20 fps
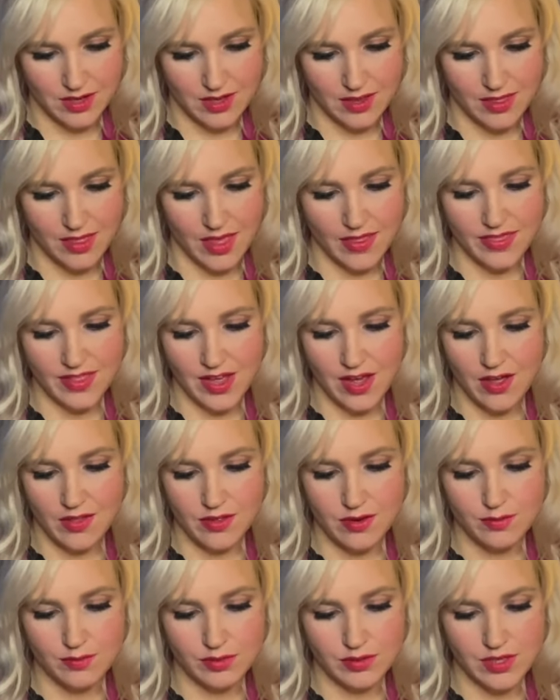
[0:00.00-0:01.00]
Then the
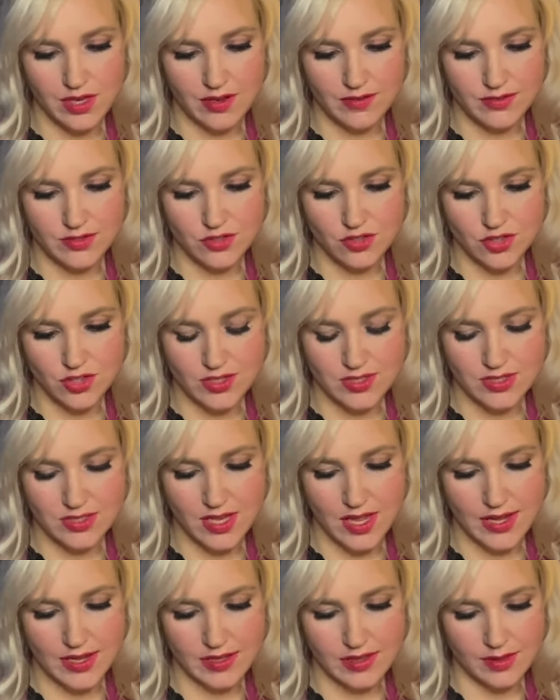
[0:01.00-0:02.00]
other bluffs, just
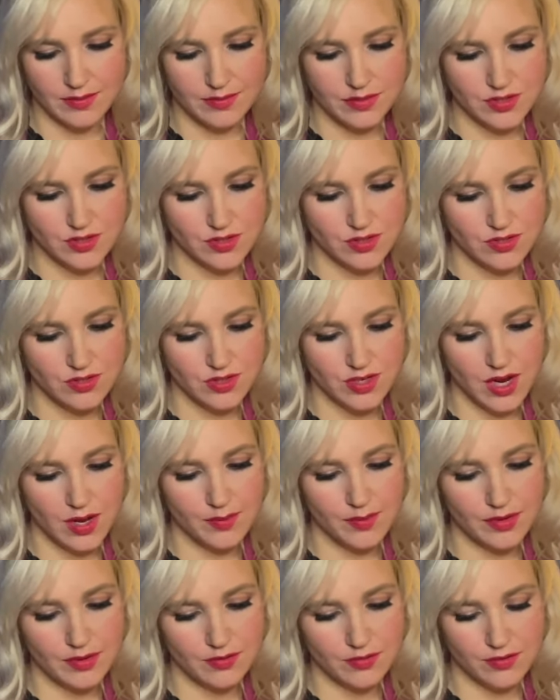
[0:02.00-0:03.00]
like them, stood up
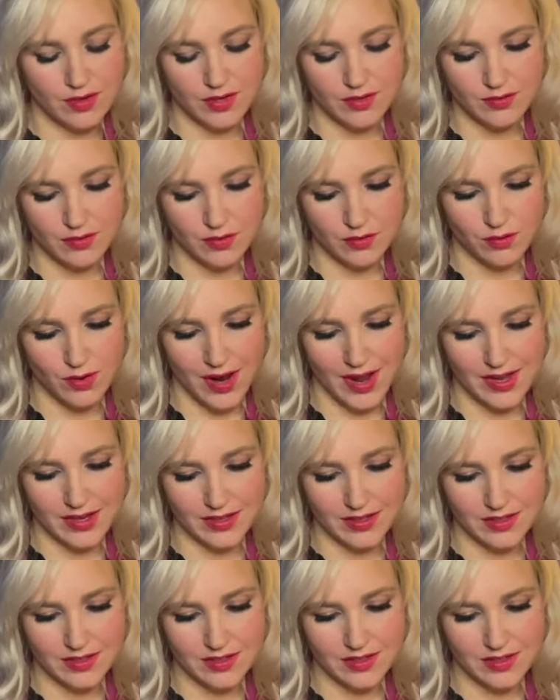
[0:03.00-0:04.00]
in front of the
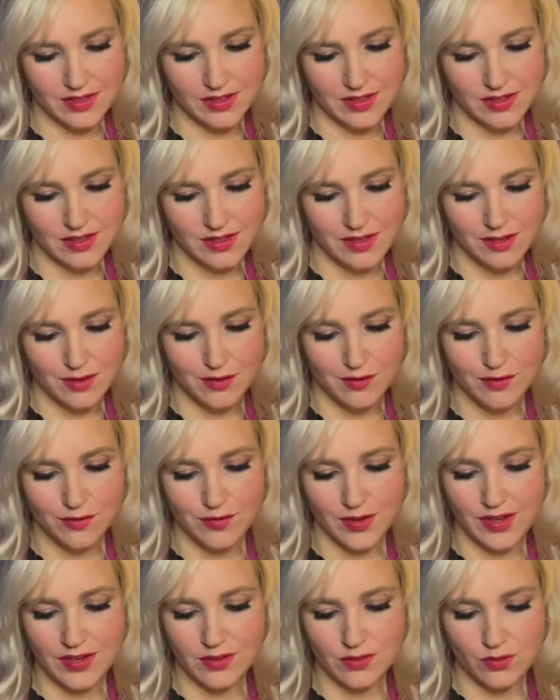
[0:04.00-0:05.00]
wagon.
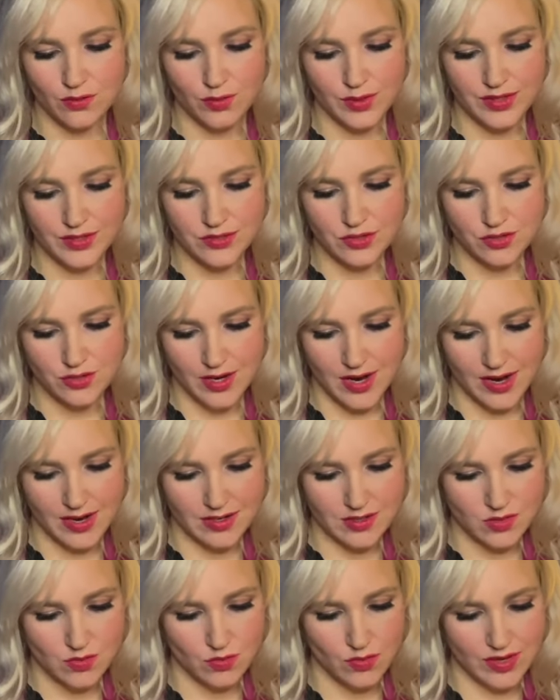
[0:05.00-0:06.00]
Faint wheel
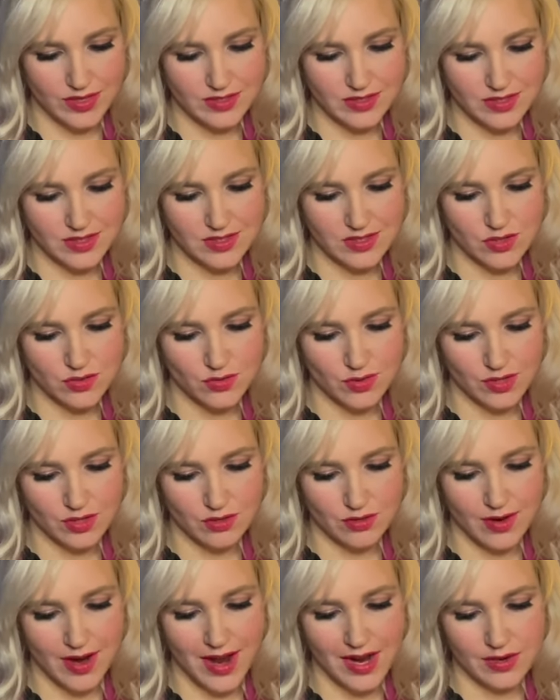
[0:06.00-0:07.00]
tracks went into a
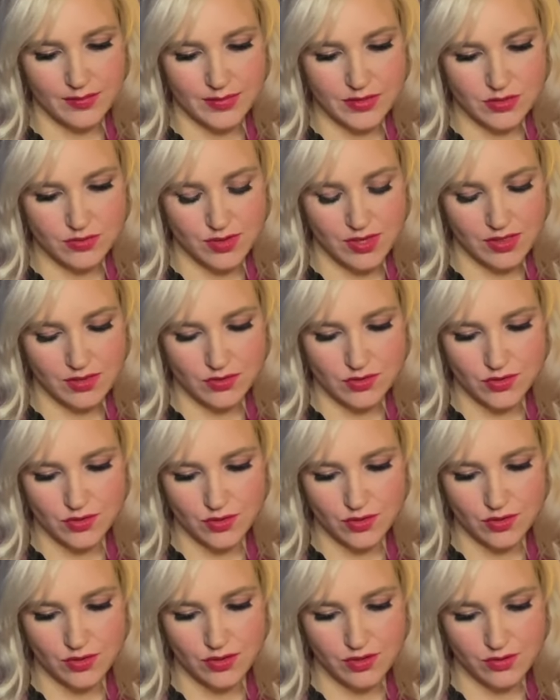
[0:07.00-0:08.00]
crack between those
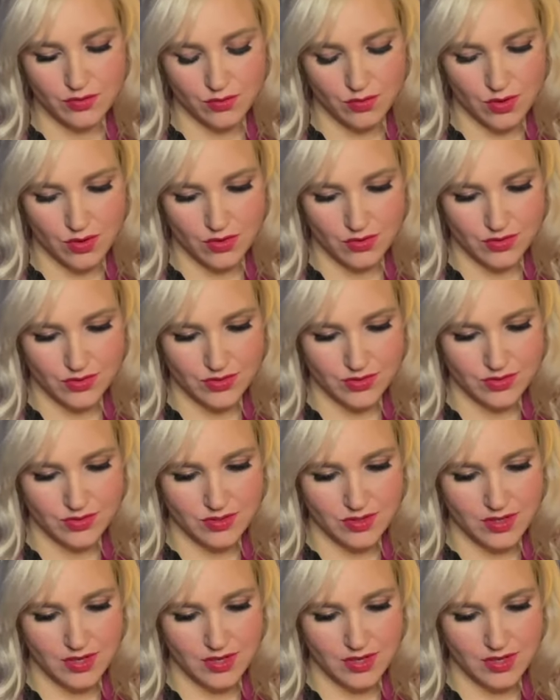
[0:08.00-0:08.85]
earthen walls.